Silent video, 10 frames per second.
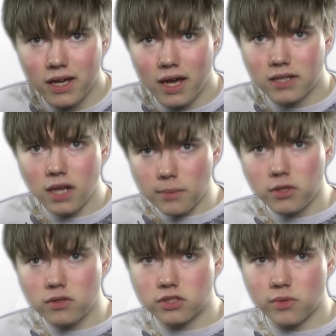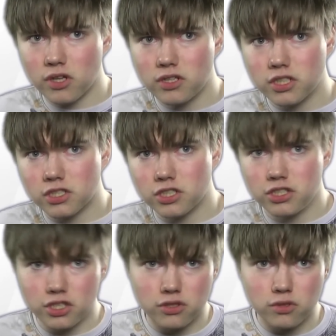And W is really just a
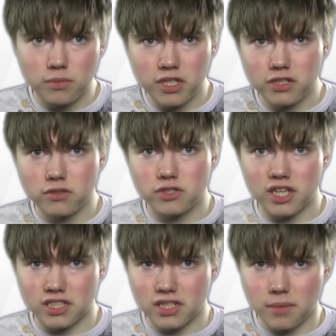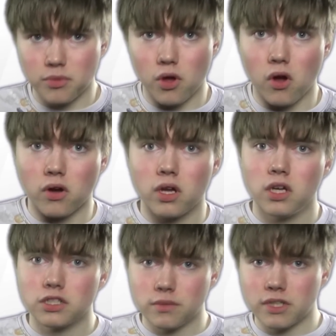U being used as a dipthong.
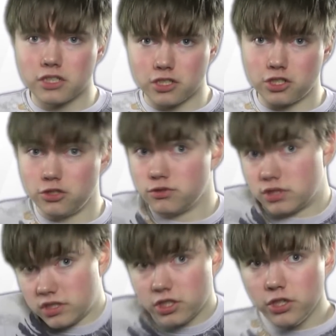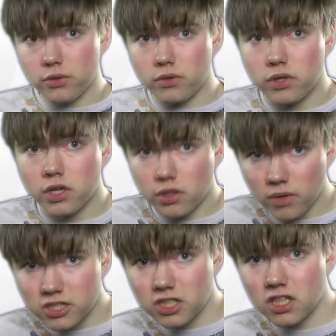So we can just use a U. The
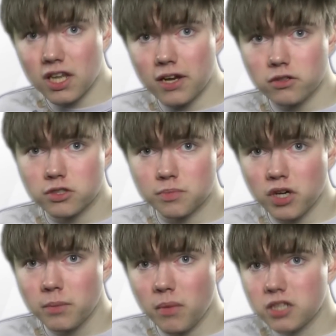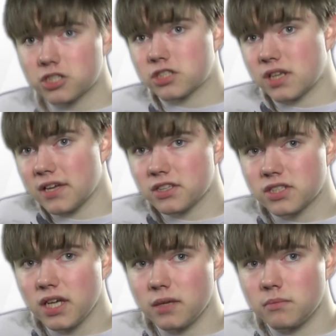rest of the letters pretty much stay the
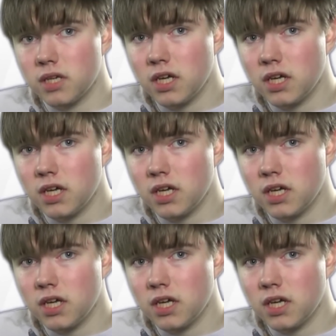same.